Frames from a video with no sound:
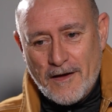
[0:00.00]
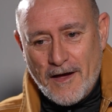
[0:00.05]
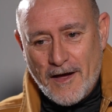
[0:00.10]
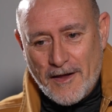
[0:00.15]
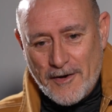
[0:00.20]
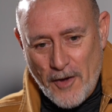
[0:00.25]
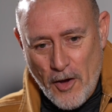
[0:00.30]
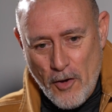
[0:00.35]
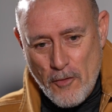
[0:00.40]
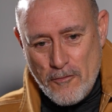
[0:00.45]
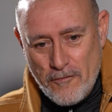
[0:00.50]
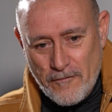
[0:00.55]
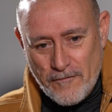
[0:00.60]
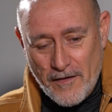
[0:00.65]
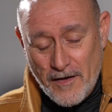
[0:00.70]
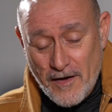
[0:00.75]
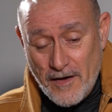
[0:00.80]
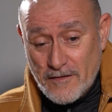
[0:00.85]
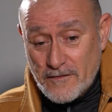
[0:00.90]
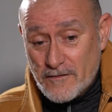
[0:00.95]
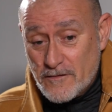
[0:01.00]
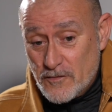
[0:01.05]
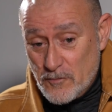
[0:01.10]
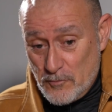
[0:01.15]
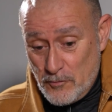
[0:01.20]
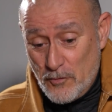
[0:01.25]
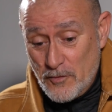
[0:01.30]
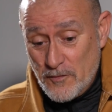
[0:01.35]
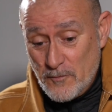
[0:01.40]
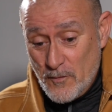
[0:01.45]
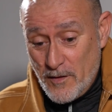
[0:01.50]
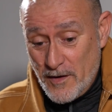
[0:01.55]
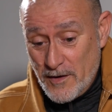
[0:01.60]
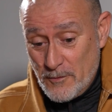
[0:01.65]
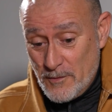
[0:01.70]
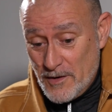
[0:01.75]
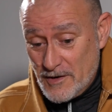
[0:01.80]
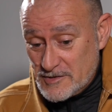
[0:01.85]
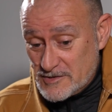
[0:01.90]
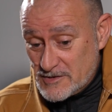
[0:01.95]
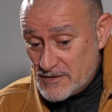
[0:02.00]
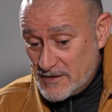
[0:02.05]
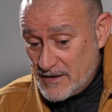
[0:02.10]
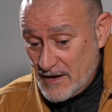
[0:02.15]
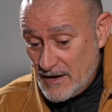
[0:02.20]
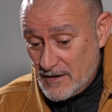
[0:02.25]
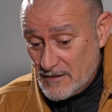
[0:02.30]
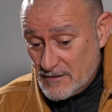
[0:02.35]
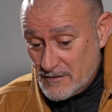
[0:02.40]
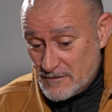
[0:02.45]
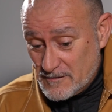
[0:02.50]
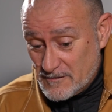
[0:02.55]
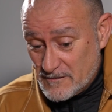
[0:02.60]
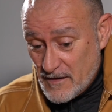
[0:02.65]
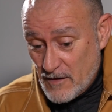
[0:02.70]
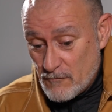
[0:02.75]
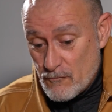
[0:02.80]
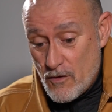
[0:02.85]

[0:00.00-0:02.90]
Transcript: and over to the point where you actually get to say,